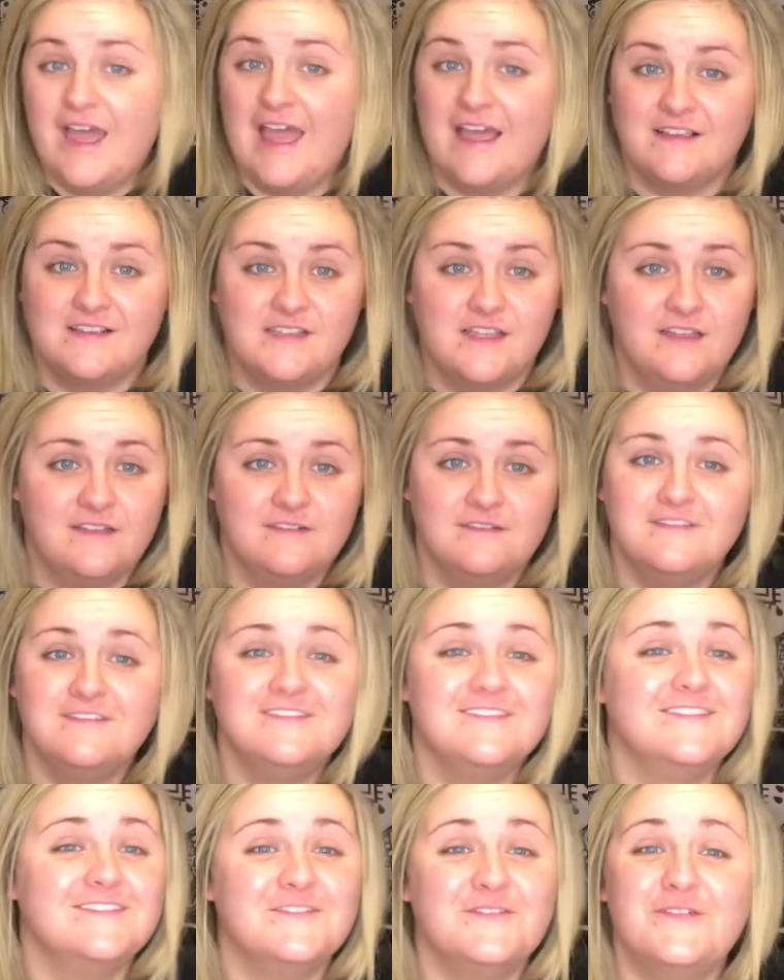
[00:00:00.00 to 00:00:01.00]
exit,
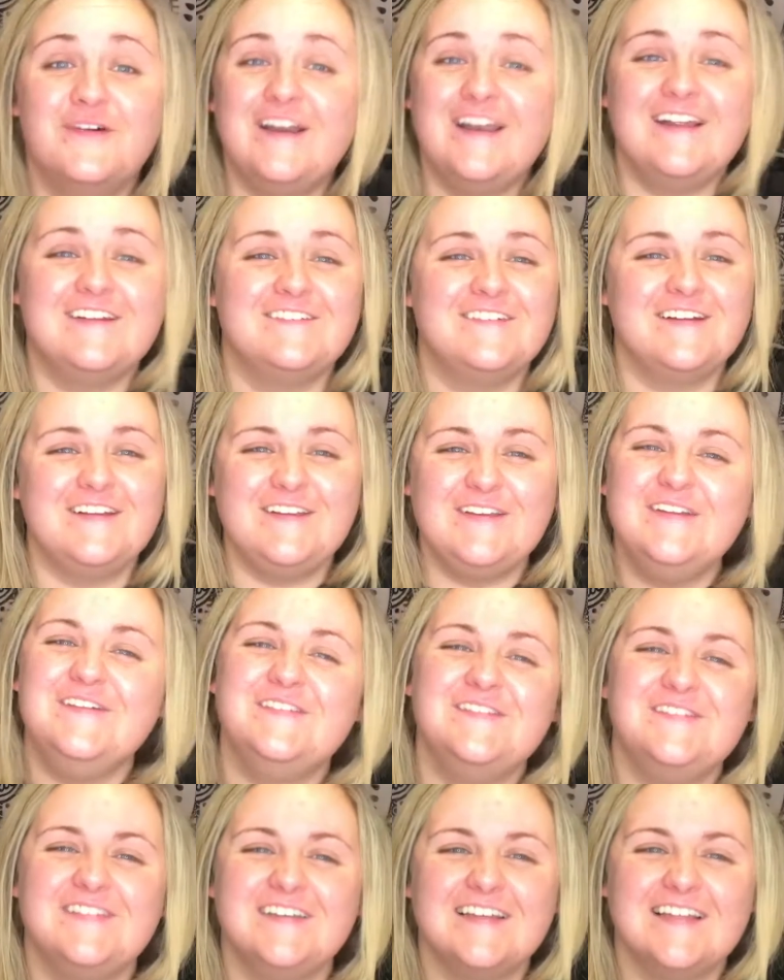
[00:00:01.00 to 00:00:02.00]
whatever
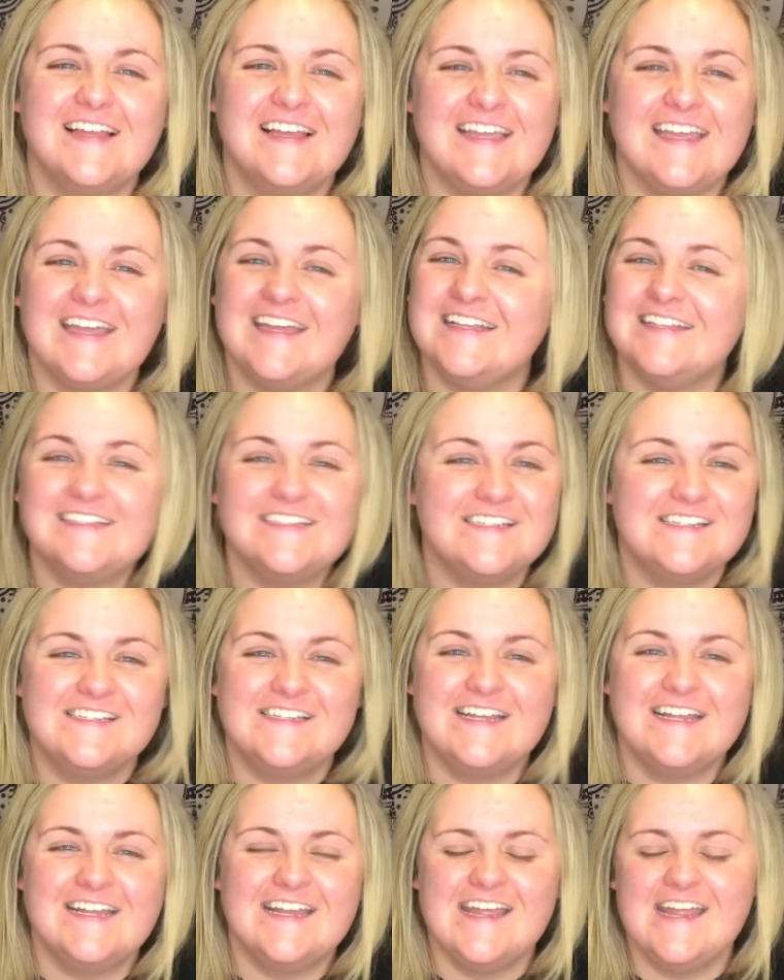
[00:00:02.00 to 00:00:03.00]
you feel like hitting,
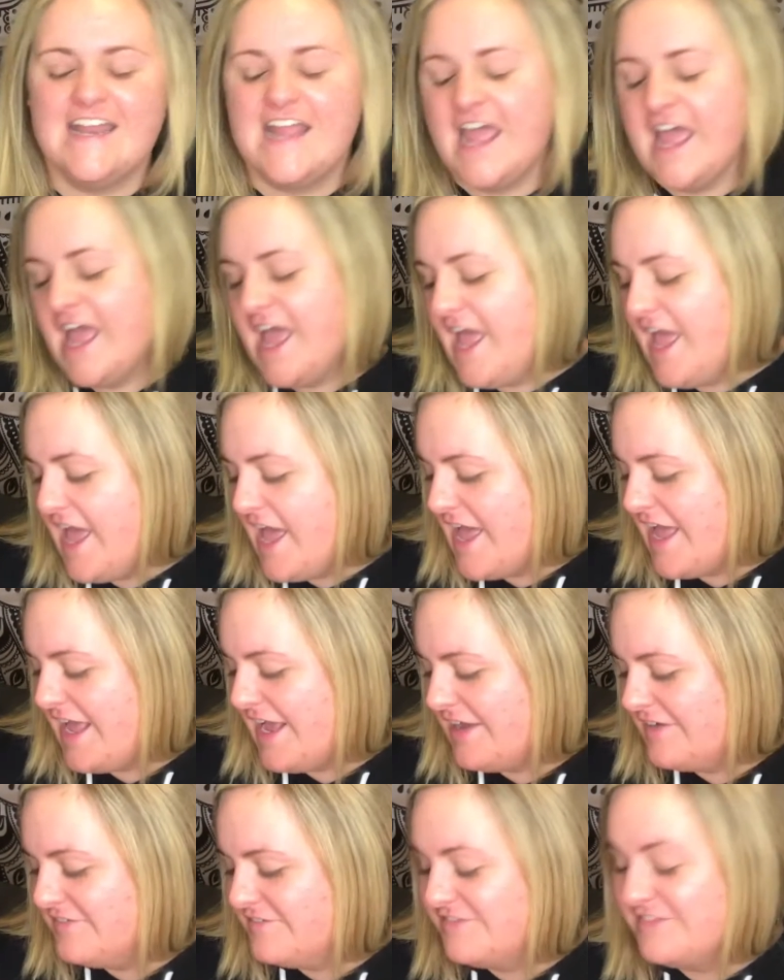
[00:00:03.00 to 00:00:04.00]
just hit it.
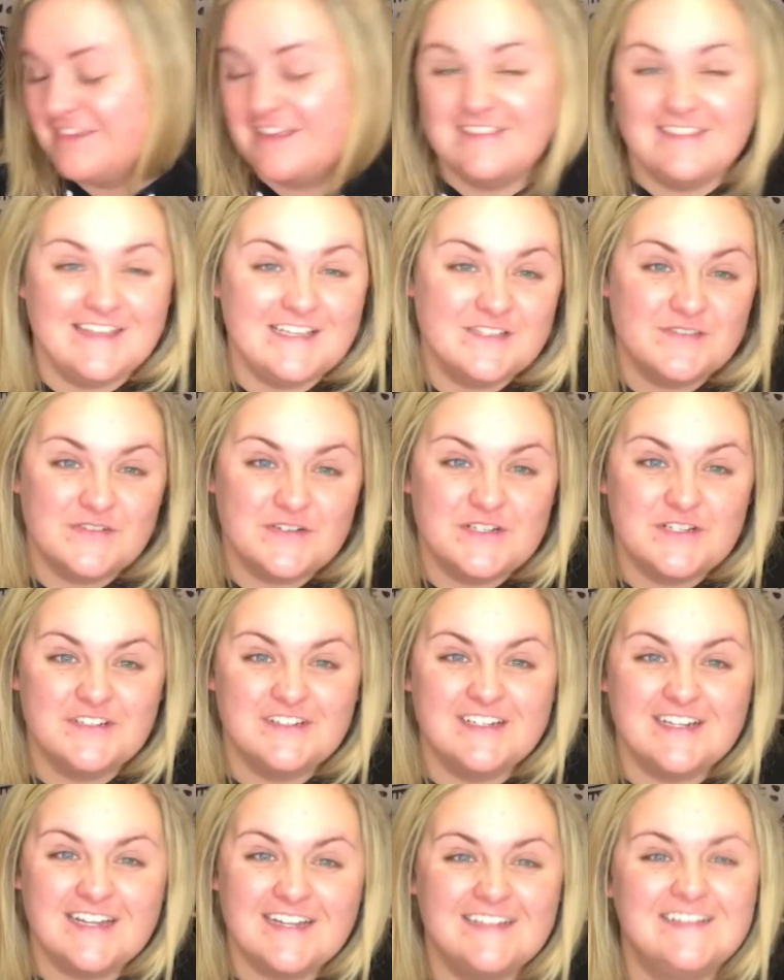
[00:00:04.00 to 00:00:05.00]
And thanks for
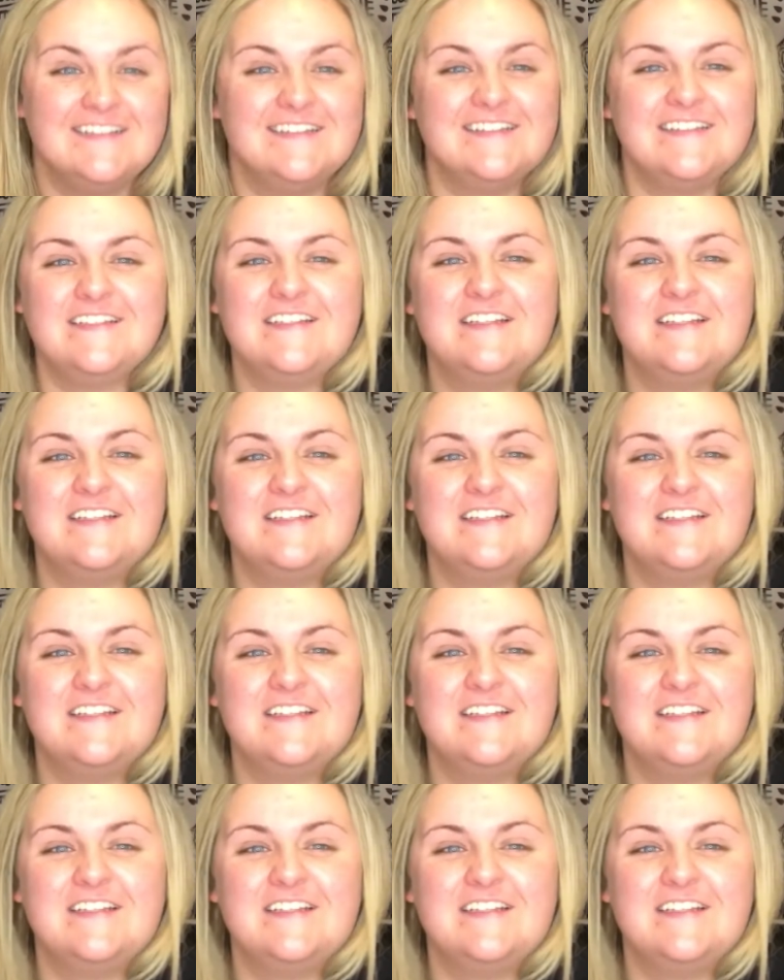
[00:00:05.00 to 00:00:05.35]
tuning in.